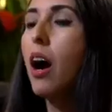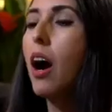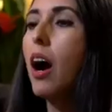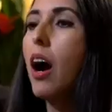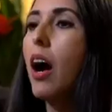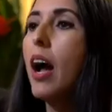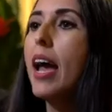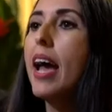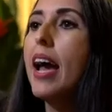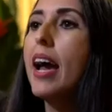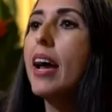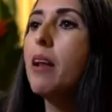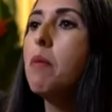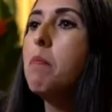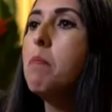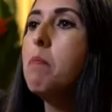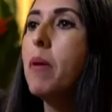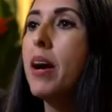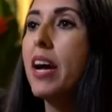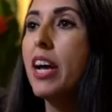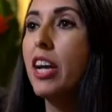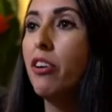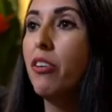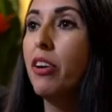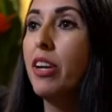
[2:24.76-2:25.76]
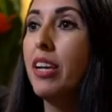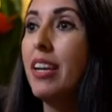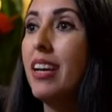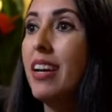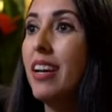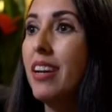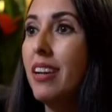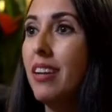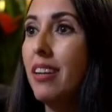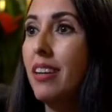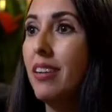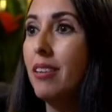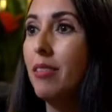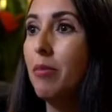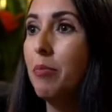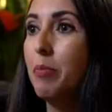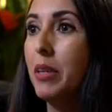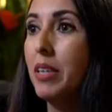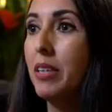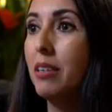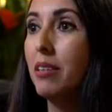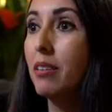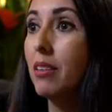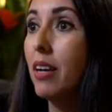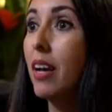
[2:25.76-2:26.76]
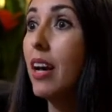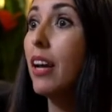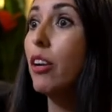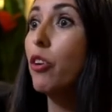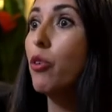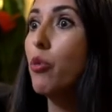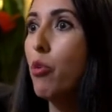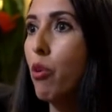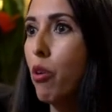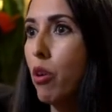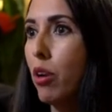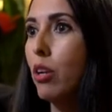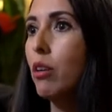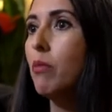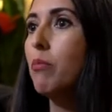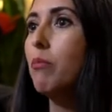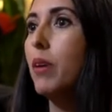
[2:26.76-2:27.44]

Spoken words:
I had a migraine headache because I had chronic